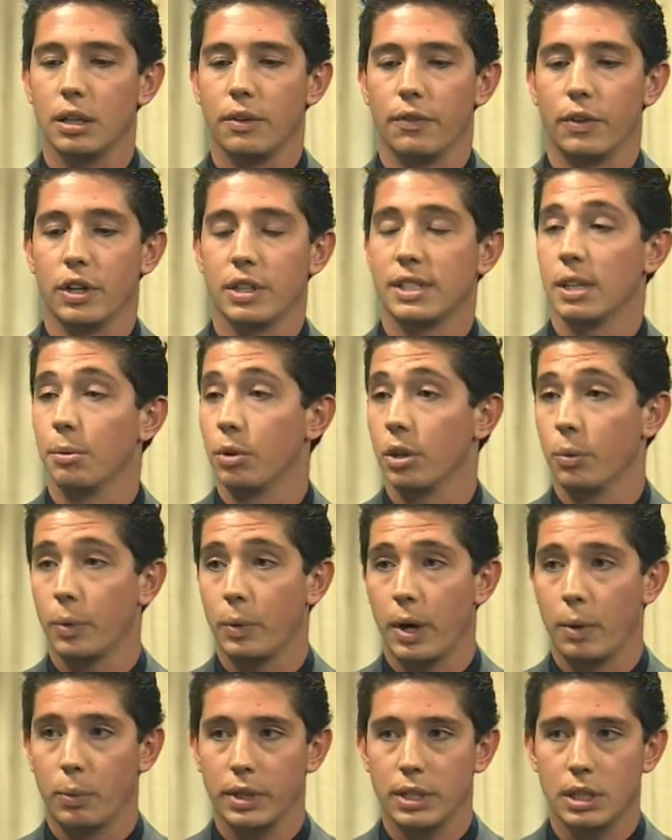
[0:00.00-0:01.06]
very similar,
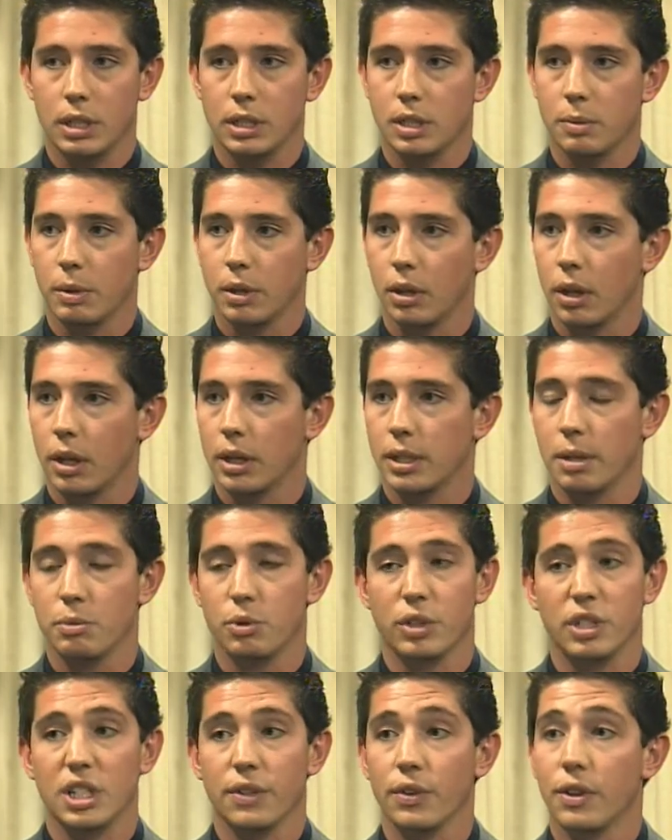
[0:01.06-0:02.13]
and we didn't spend a lot of time
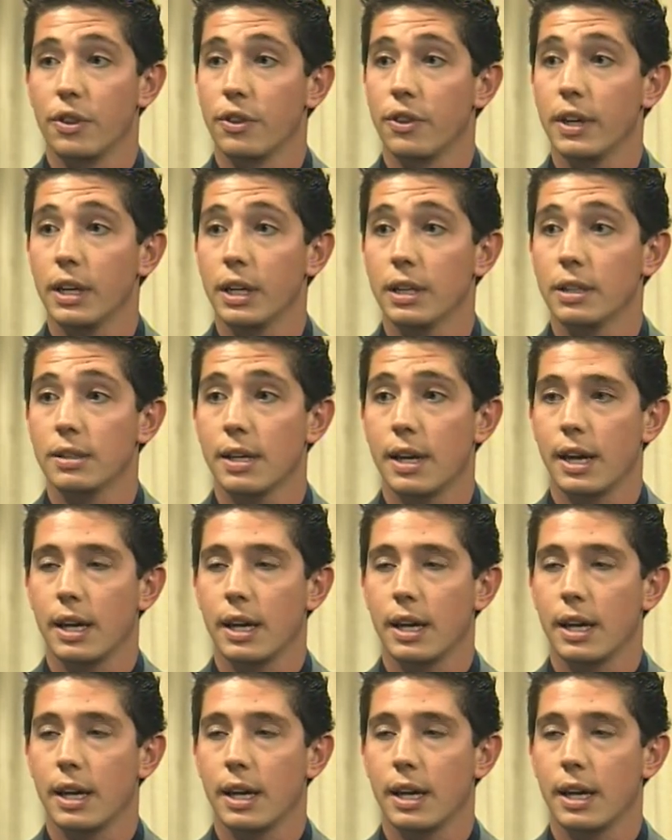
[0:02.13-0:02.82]
doing different things.